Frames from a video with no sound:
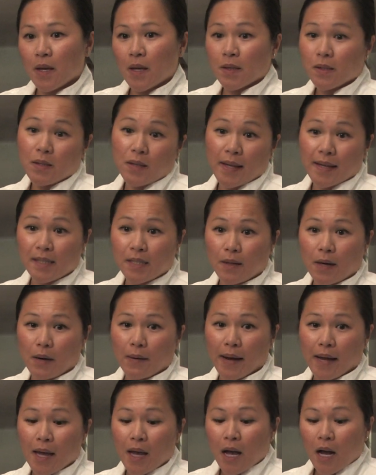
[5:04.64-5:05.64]
So that's a great
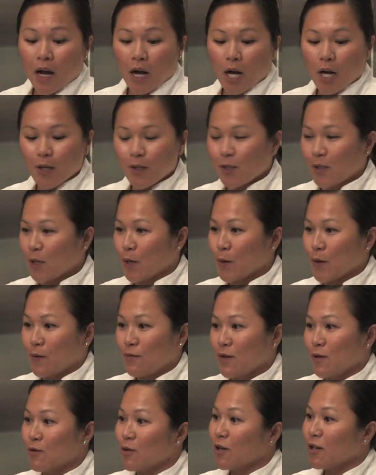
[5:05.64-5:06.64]
way. Also, if
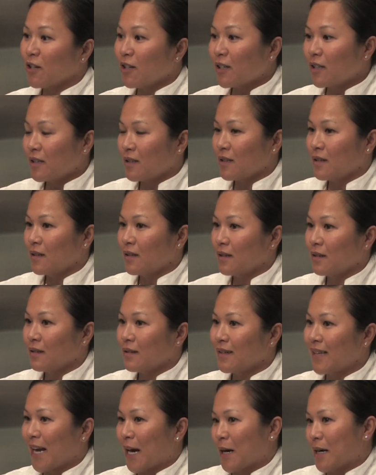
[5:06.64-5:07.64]
you cook
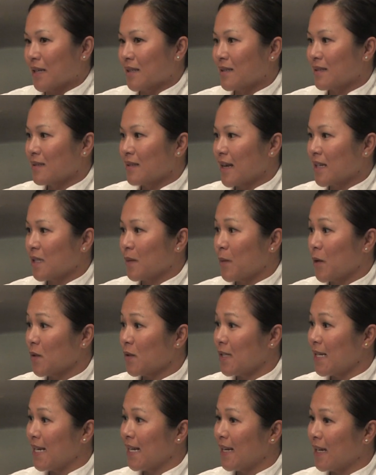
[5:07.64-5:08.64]
carrots as
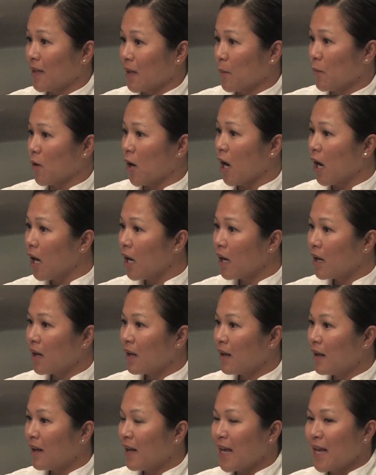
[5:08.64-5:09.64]
opposed to eating them raw,
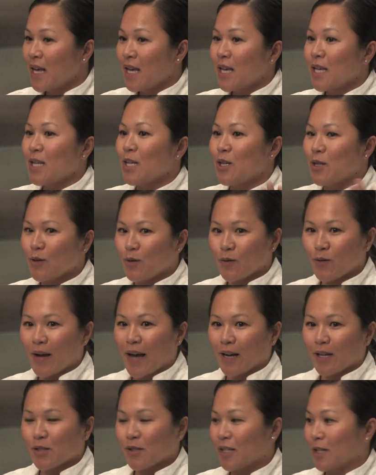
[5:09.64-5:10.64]
you
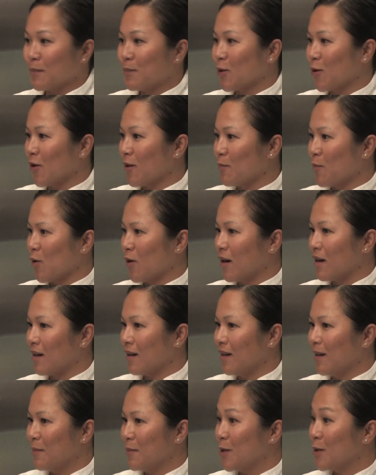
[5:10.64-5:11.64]
actually absorb more
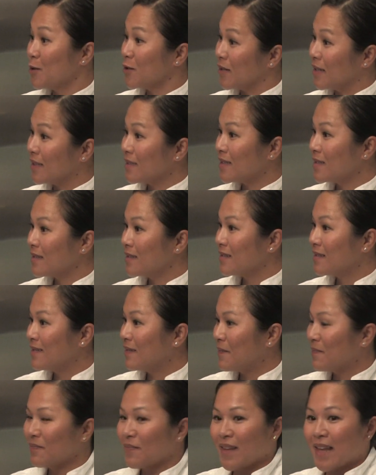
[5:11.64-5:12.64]
nutrients
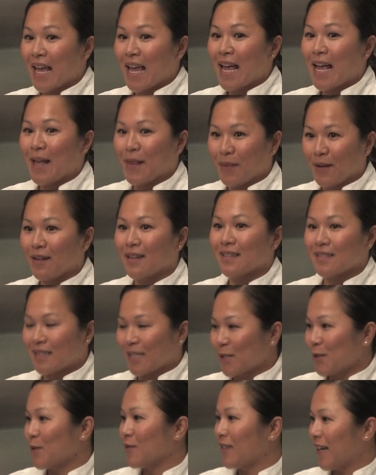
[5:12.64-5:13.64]
and
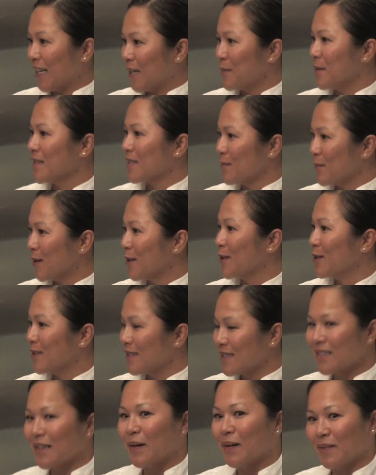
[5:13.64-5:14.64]
essential vitamins and minerals.
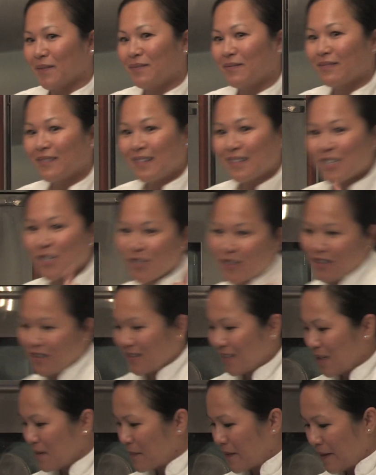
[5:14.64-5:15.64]
So just a little
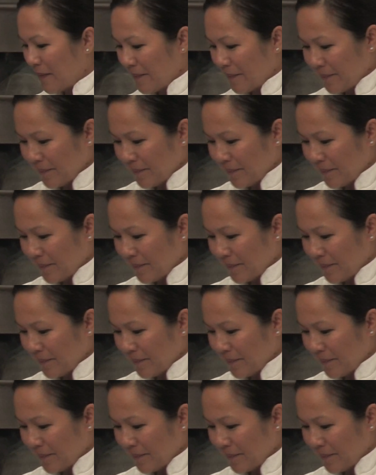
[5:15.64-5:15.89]
tidbit.